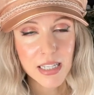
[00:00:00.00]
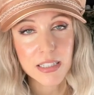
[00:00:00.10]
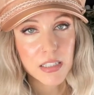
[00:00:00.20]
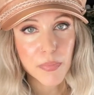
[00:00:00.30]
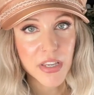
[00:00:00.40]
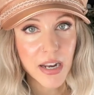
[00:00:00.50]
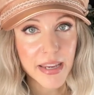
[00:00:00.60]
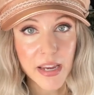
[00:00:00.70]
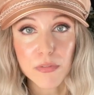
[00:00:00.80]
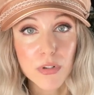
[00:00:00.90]
It's something I
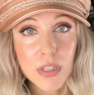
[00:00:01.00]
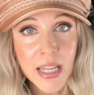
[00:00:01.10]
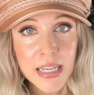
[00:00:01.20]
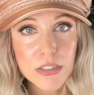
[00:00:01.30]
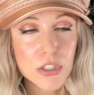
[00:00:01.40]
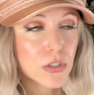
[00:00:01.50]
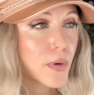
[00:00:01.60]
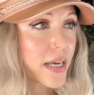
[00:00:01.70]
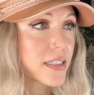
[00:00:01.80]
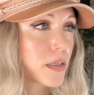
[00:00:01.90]
can't relate to
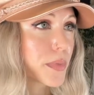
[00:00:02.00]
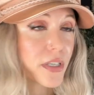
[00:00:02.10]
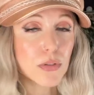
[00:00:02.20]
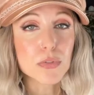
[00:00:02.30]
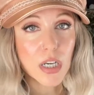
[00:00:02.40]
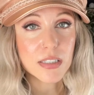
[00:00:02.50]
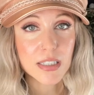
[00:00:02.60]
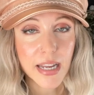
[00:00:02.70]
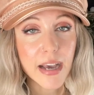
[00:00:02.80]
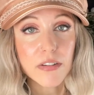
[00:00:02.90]
as somebody who
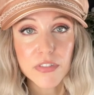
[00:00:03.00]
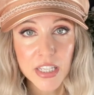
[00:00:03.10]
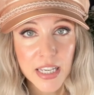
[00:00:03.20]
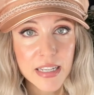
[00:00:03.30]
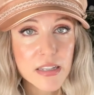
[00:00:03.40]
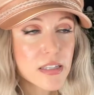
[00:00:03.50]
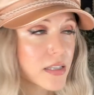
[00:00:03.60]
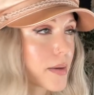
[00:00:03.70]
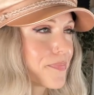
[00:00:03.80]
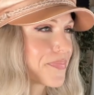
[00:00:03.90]
doesn't have kids.
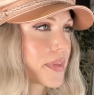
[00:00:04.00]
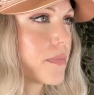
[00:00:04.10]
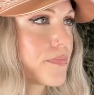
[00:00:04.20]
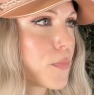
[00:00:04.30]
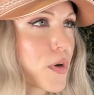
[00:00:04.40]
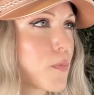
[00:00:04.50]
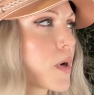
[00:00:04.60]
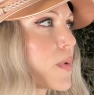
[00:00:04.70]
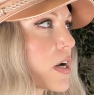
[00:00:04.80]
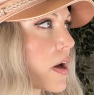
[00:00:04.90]
I'm, what, what
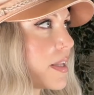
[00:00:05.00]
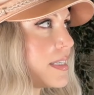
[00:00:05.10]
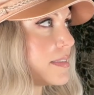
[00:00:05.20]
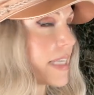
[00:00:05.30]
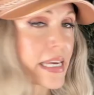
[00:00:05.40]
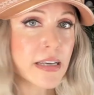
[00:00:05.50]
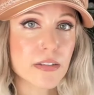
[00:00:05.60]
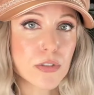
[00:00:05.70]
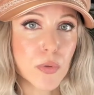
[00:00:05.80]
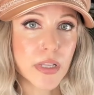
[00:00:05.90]
do we call it? D I N K?
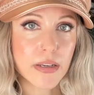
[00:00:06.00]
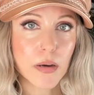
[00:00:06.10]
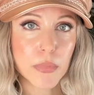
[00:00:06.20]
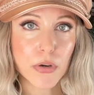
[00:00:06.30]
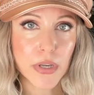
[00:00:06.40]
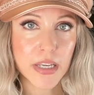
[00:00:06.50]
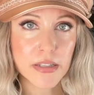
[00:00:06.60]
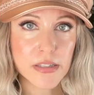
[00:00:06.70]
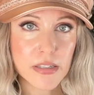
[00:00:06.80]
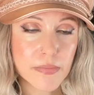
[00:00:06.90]
Dual income, no
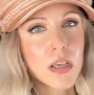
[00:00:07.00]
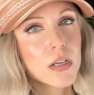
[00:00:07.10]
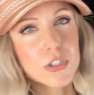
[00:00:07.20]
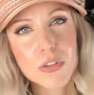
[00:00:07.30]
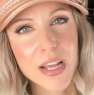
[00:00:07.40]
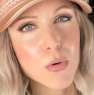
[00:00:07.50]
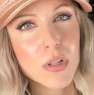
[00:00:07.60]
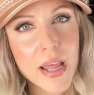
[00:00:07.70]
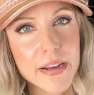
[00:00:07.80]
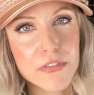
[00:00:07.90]
kids? So that
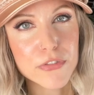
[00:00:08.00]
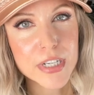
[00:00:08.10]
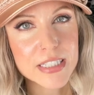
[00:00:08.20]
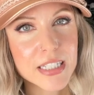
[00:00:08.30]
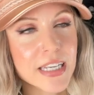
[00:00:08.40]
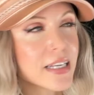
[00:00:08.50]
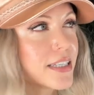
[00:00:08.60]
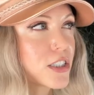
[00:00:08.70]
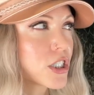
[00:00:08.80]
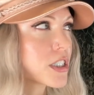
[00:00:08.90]
whole line of reasoning,
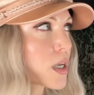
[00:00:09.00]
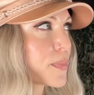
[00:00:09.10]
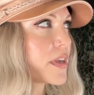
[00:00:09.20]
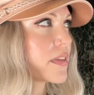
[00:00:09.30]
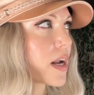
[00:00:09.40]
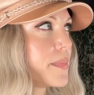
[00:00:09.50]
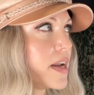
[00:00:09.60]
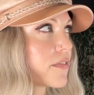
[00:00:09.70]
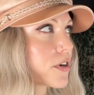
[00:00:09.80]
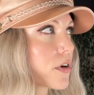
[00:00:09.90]
it's just something that I'm
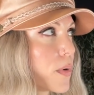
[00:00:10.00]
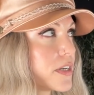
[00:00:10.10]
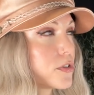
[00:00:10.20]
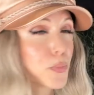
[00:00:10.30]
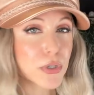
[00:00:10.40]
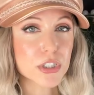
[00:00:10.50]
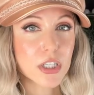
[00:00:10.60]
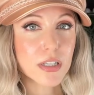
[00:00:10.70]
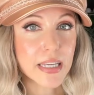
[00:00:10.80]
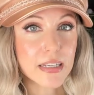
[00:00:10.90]
never going to
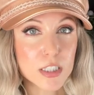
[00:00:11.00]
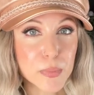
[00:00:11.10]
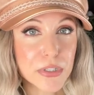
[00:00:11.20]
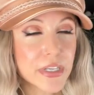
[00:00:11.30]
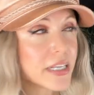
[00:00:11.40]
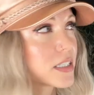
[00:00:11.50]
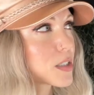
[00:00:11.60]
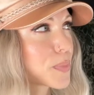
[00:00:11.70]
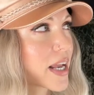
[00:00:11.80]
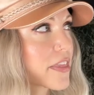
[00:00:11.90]
personally
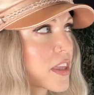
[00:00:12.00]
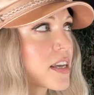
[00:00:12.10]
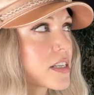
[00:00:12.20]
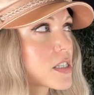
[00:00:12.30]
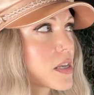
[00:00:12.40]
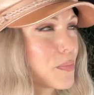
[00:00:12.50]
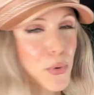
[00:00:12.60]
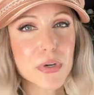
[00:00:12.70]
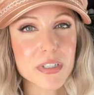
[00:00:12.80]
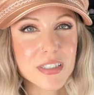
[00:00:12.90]
experience, but I think it's
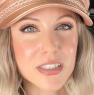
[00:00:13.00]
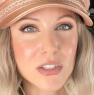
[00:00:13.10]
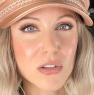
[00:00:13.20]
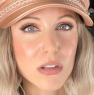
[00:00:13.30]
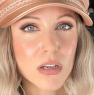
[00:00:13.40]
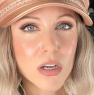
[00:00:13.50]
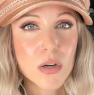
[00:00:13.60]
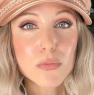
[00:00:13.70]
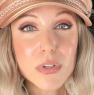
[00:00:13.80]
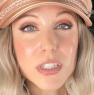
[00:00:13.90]
important to still
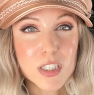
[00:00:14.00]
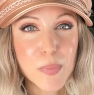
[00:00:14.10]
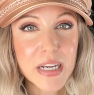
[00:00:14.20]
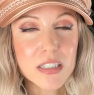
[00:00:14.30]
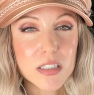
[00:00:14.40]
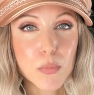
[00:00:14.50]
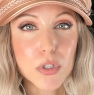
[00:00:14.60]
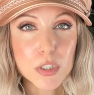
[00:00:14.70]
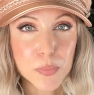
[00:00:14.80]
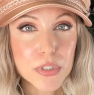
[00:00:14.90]
respect
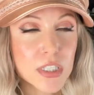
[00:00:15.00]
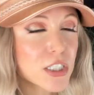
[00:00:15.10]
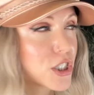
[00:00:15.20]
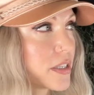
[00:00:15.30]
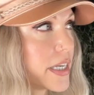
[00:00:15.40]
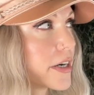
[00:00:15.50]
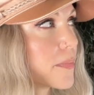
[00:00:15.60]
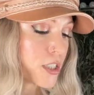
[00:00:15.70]
someone's position there.